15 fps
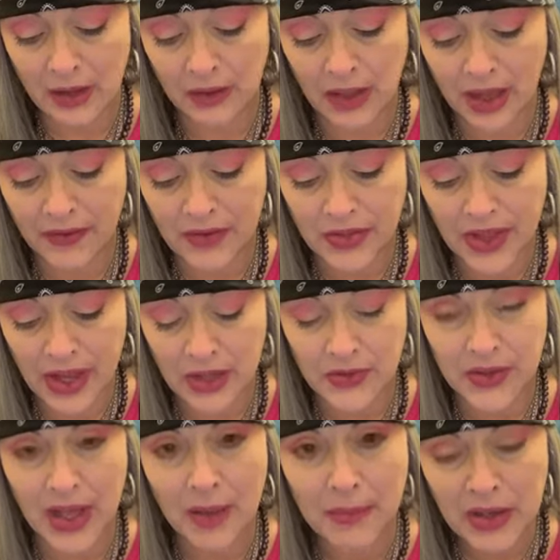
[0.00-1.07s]
11th
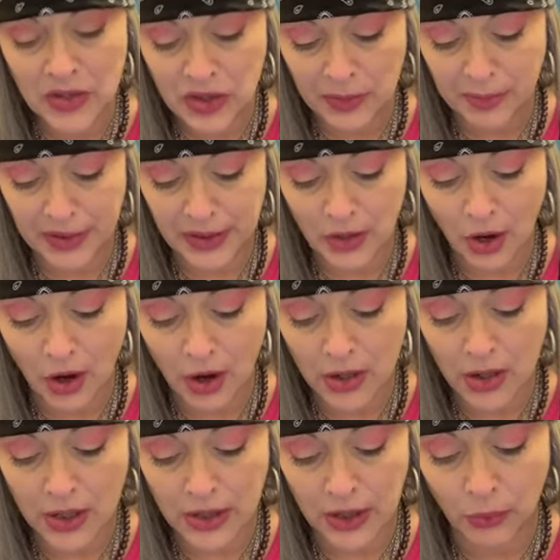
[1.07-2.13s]
house. That must have been hard
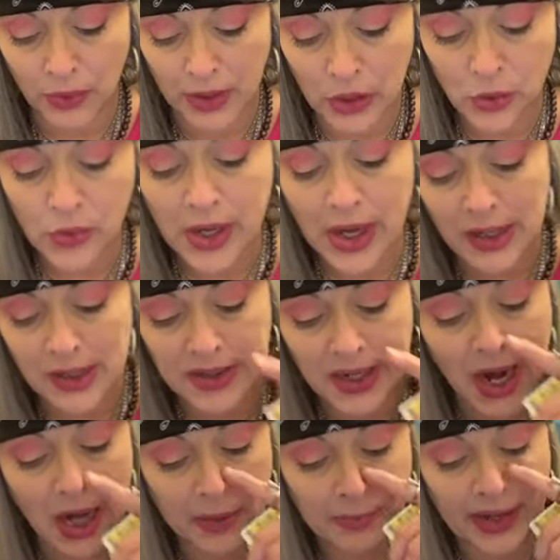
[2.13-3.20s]
on you. When you get
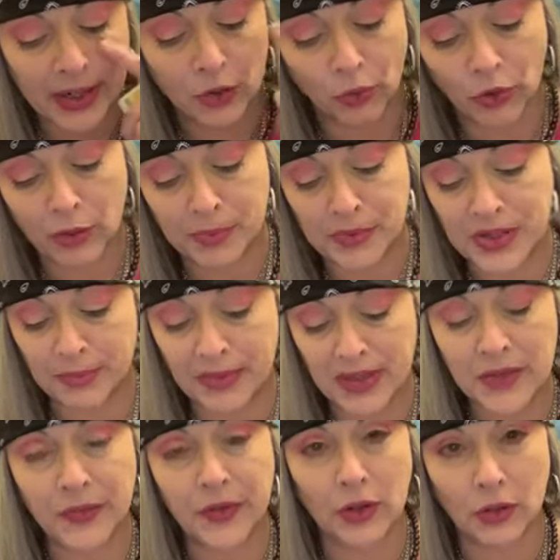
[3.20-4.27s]
attacked by groups, it
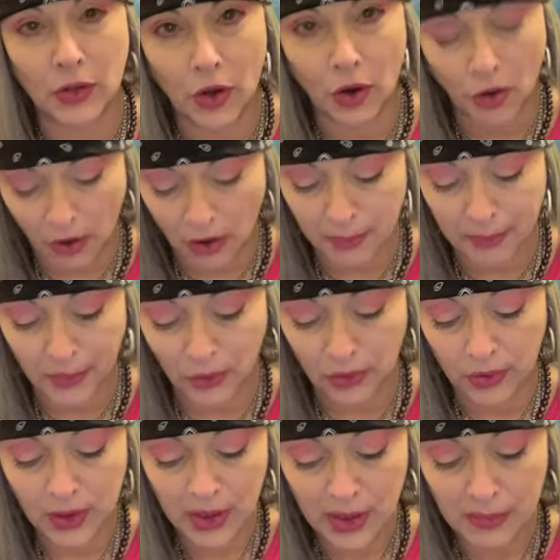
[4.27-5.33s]
must feel horrible.
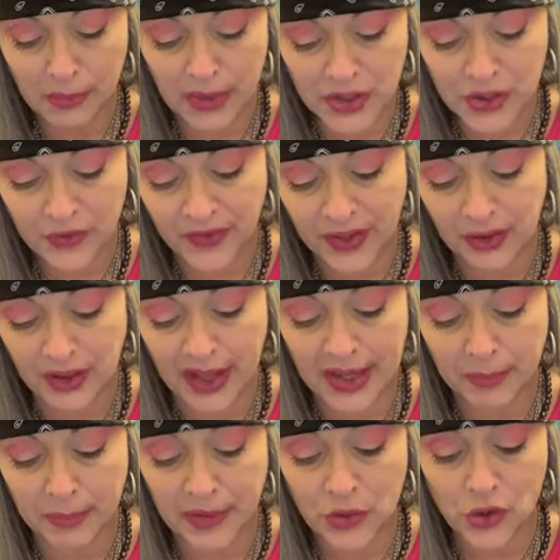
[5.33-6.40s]
Must feel like
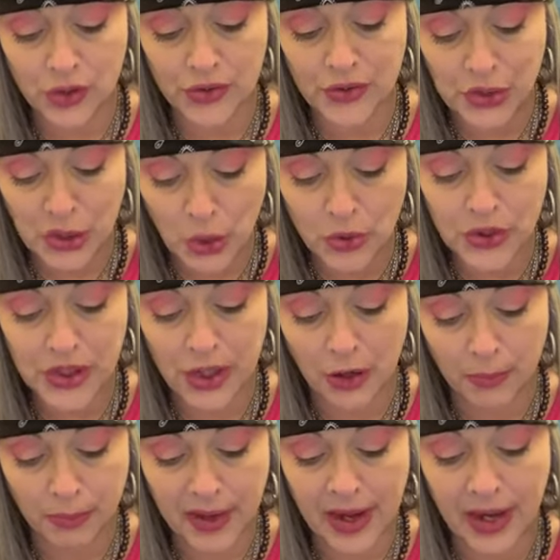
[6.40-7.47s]
a bunch of
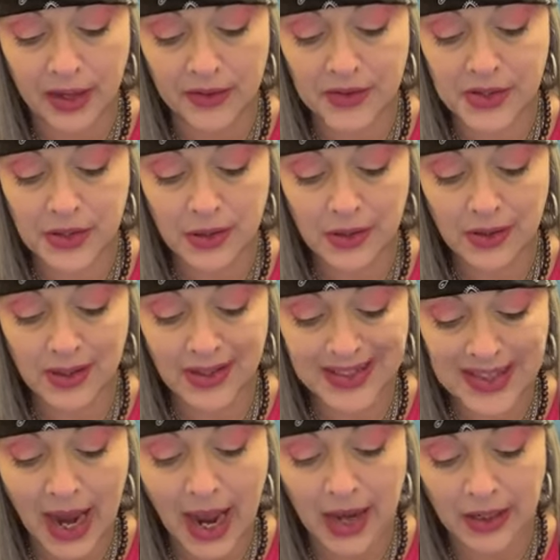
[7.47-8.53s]
sociopaths
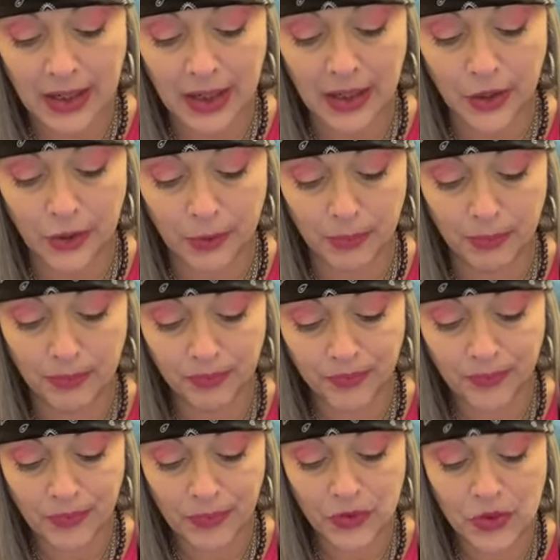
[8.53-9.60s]
attacking you.
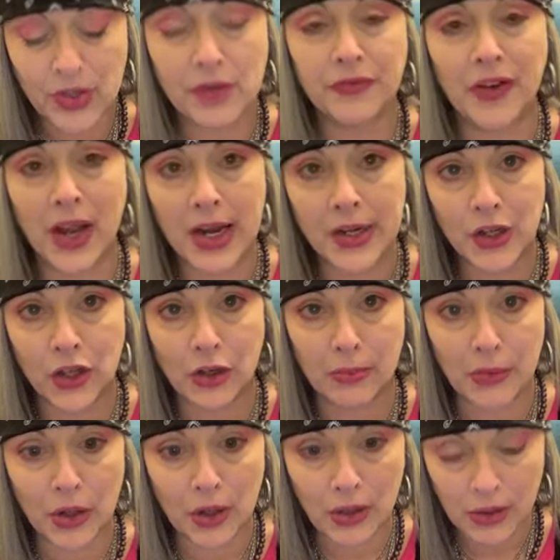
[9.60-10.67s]
Do you find
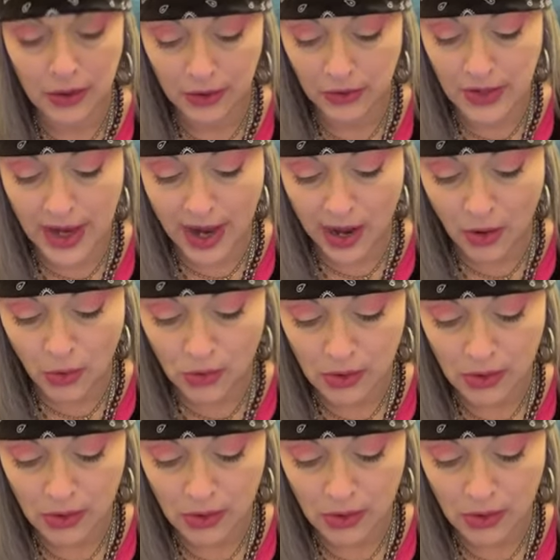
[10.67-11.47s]
humor now?